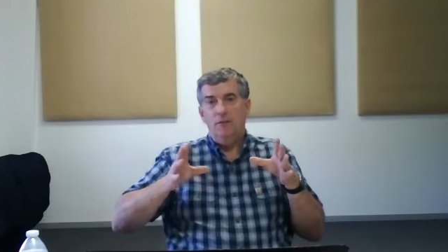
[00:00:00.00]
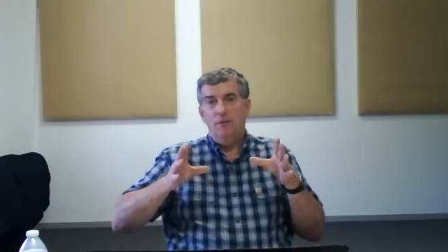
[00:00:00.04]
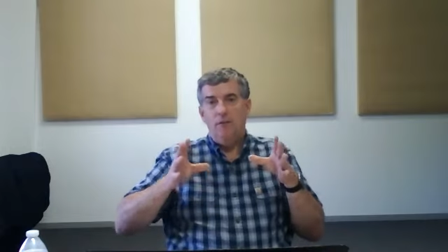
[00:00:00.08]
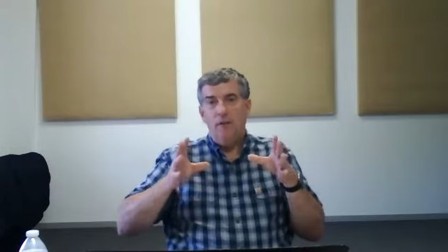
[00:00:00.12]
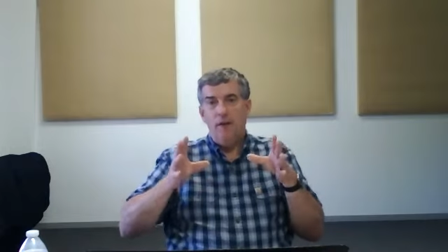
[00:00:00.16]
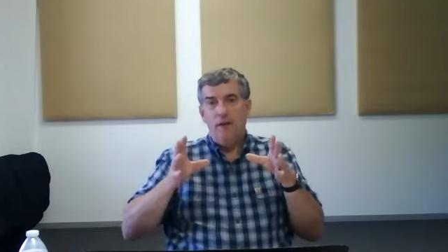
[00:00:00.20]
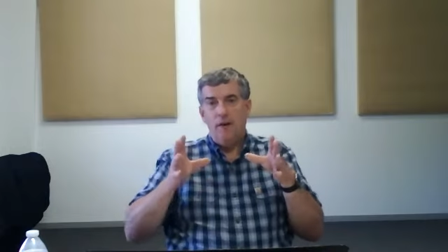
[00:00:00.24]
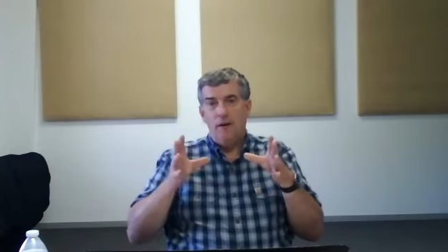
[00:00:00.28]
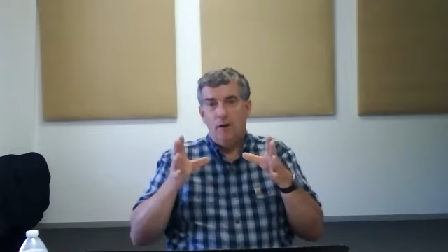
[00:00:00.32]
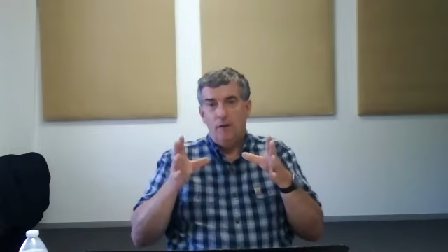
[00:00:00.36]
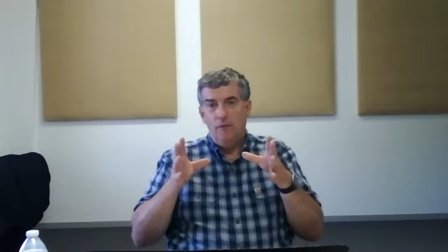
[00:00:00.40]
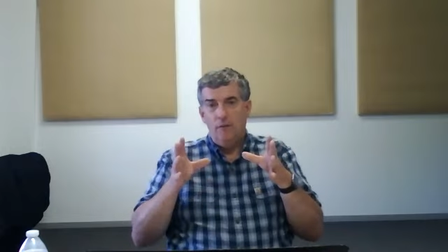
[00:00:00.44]

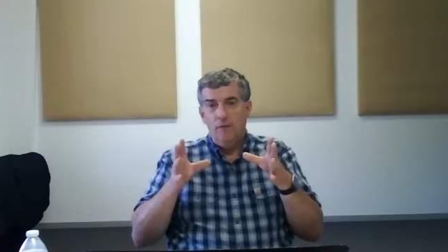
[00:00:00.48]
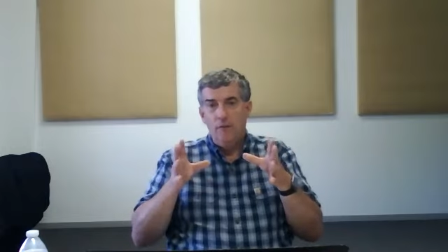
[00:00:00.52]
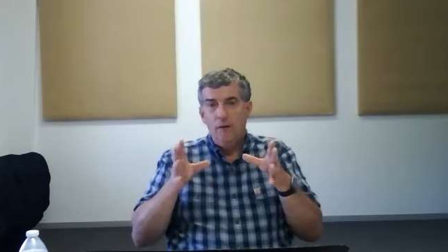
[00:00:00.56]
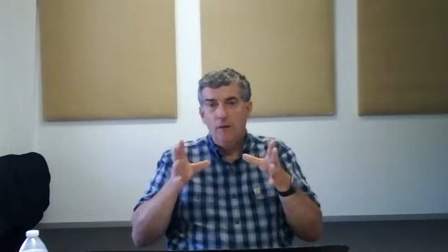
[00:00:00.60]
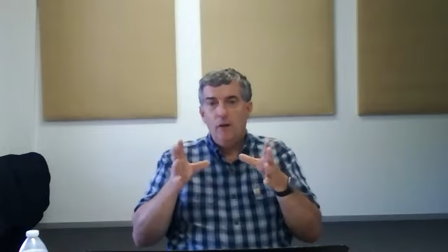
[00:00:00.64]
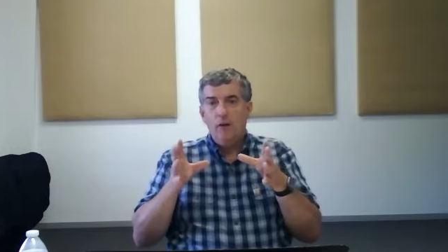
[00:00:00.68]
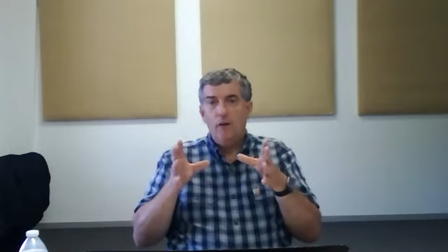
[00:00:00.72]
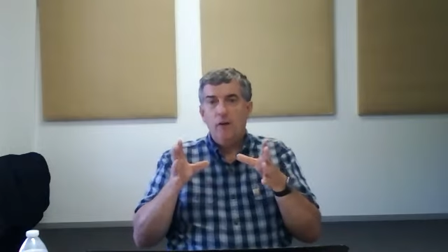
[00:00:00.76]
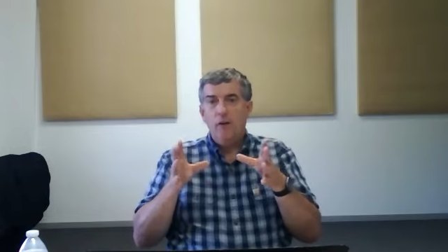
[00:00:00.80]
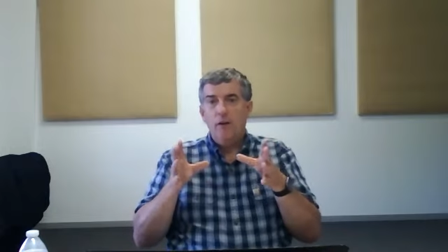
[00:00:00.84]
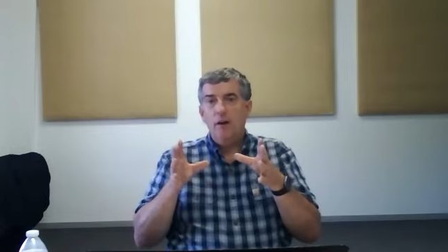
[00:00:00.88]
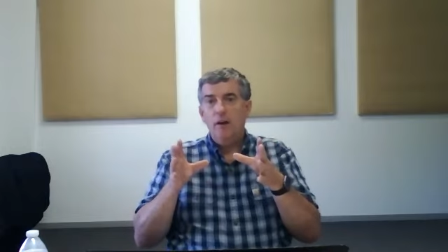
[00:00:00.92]
are
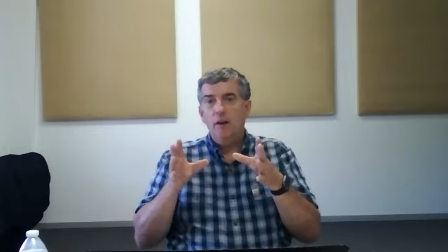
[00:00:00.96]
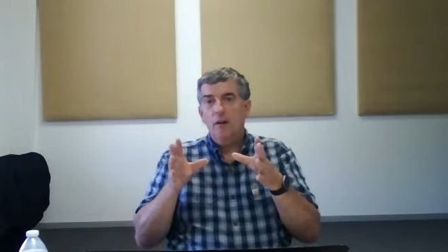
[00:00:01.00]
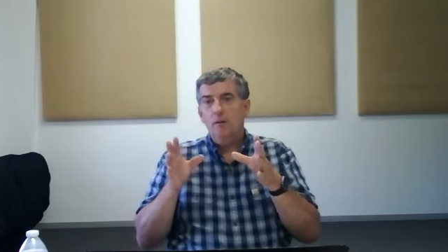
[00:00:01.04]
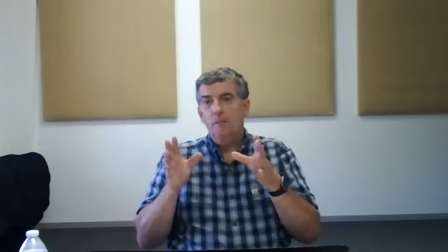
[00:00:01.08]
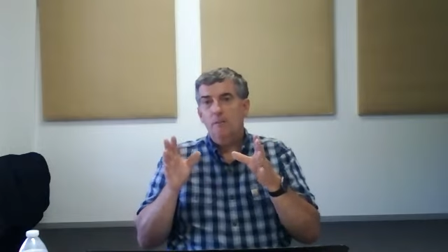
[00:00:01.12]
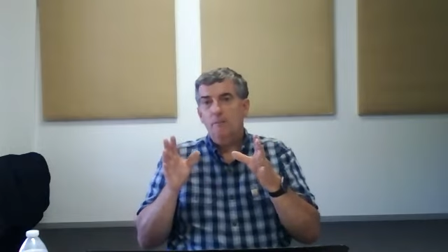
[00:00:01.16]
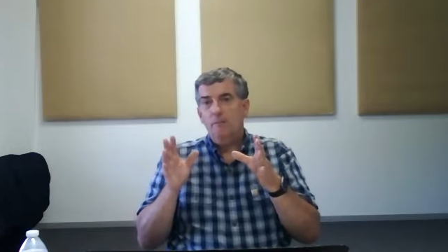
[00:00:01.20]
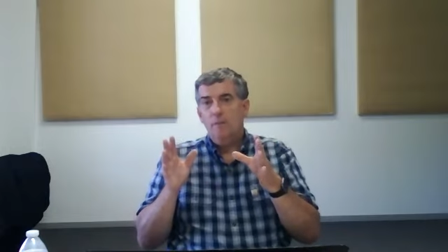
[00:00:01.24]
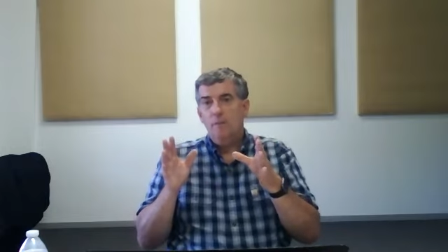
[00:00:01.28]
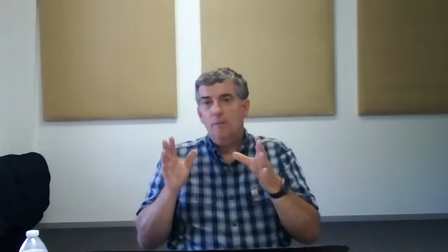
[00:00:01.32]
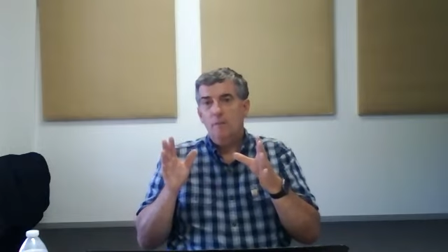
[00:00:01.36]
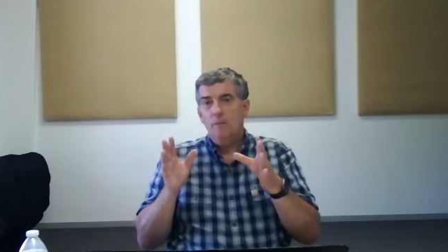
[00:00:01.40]
very